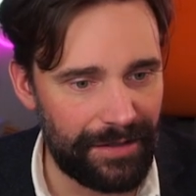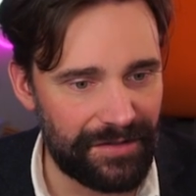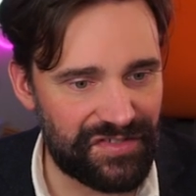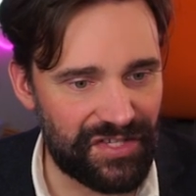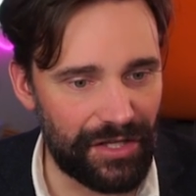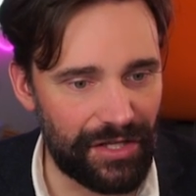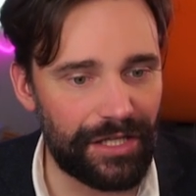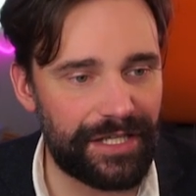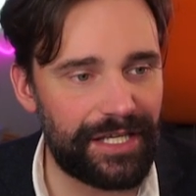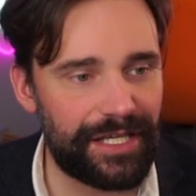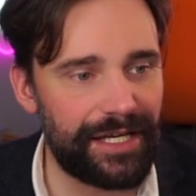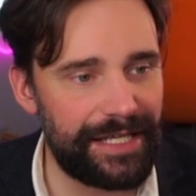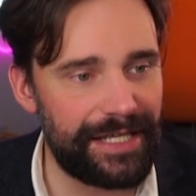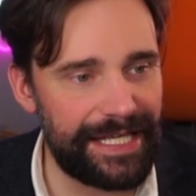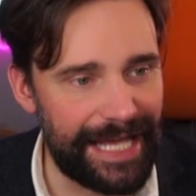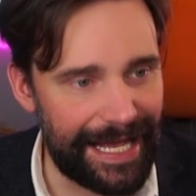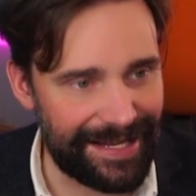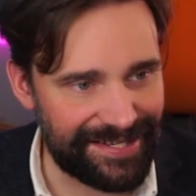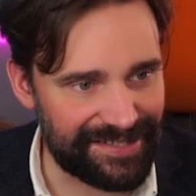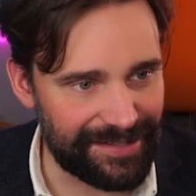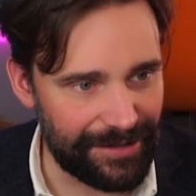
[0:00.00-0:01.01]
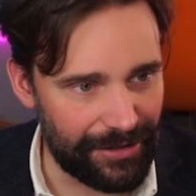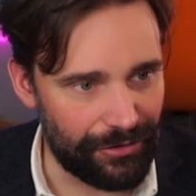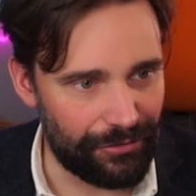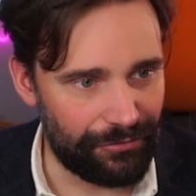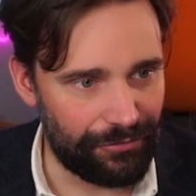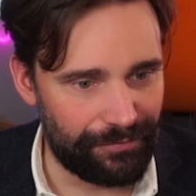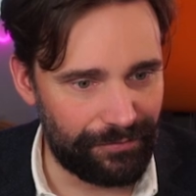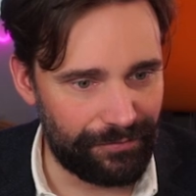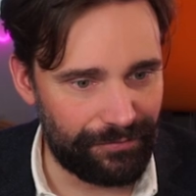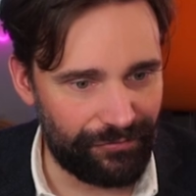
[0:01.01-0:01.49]
So look at ESO,
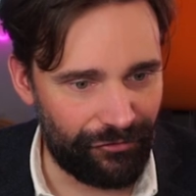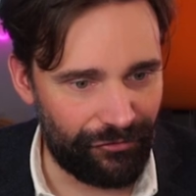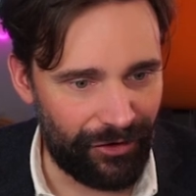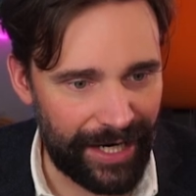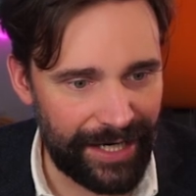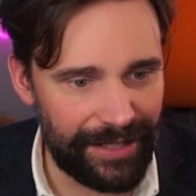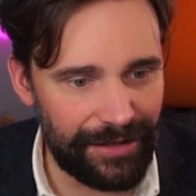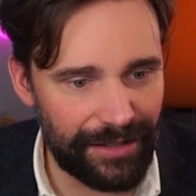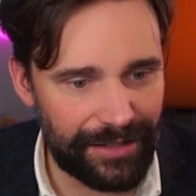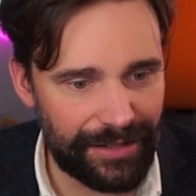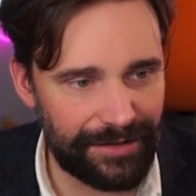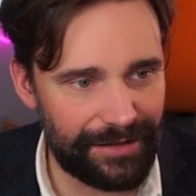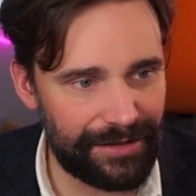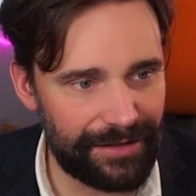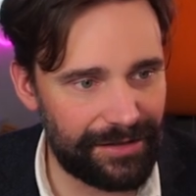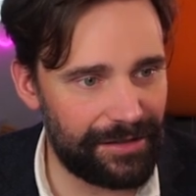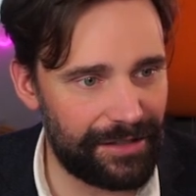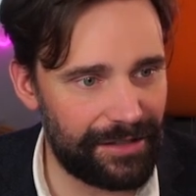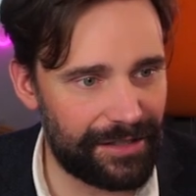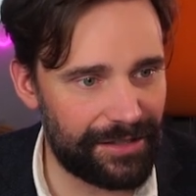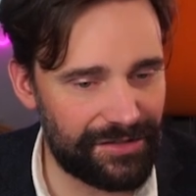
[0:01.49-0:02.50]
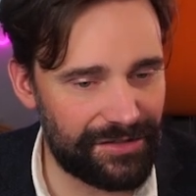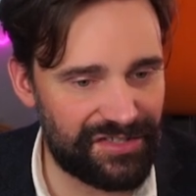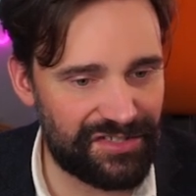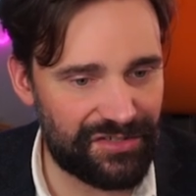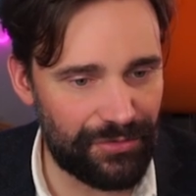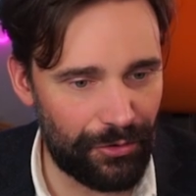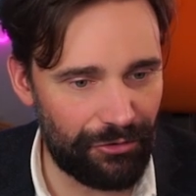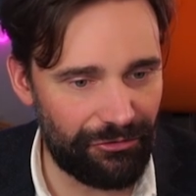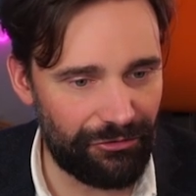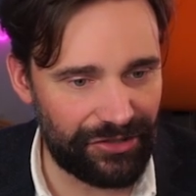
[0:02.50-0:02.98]
right? Look at the look at the
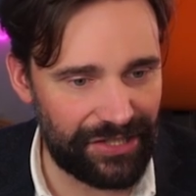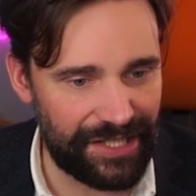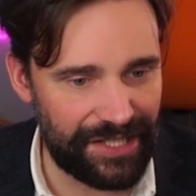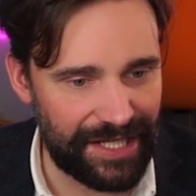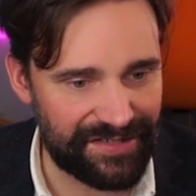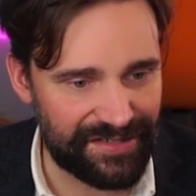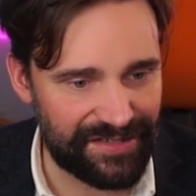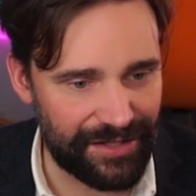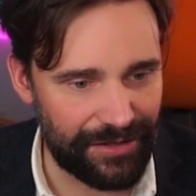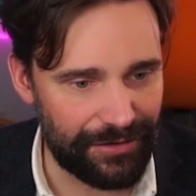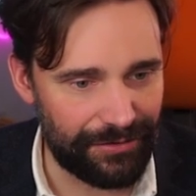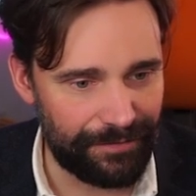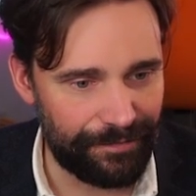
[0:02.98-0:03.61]
store on ESO.